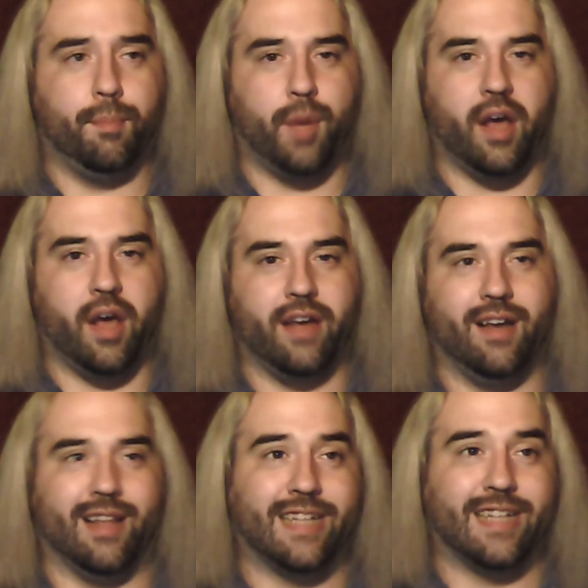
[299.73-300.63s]
But
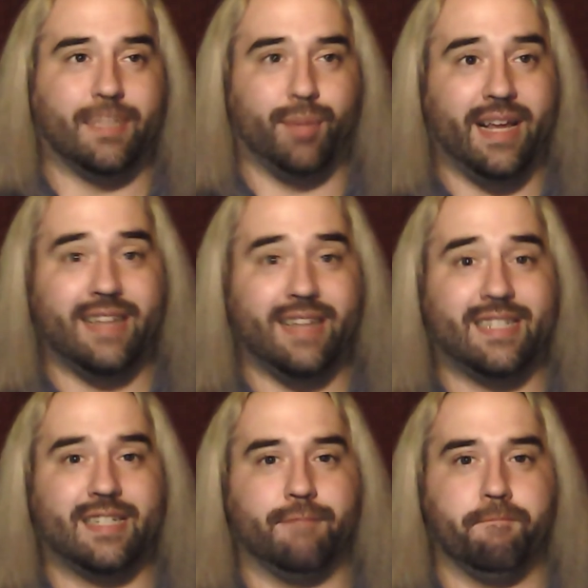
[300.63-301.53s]
Alexa
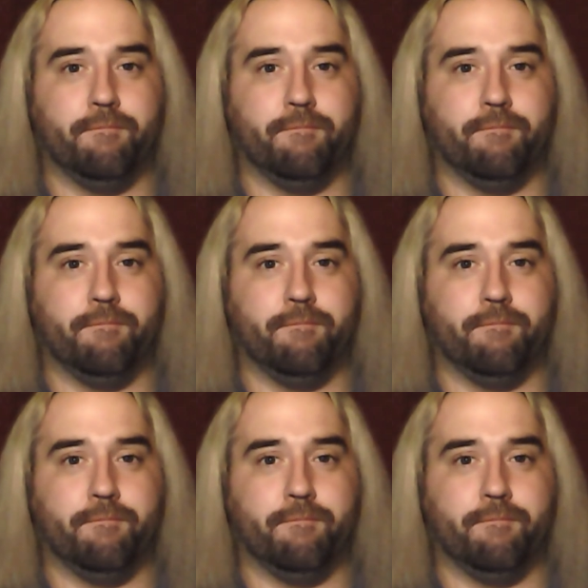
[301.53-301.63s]
Bliss,